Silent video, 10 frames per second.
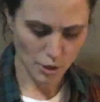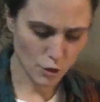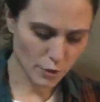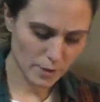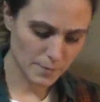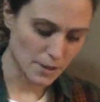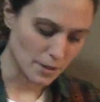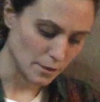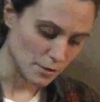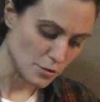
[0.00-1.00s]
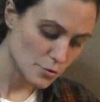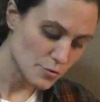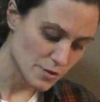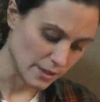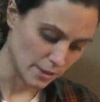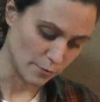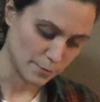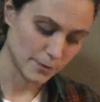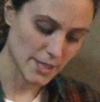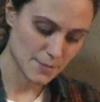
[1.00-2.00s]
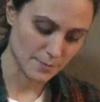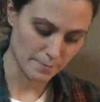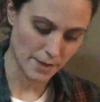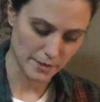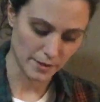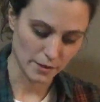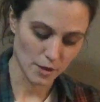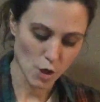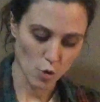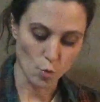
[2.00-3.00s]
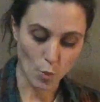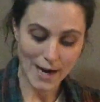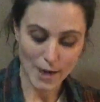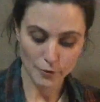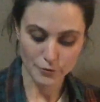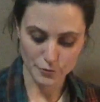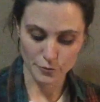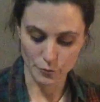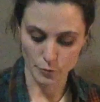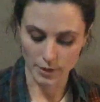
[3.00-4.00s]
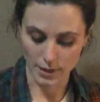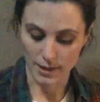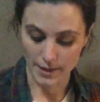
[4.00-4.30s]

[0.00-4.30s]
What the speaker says: you're going to be using the replacement method while you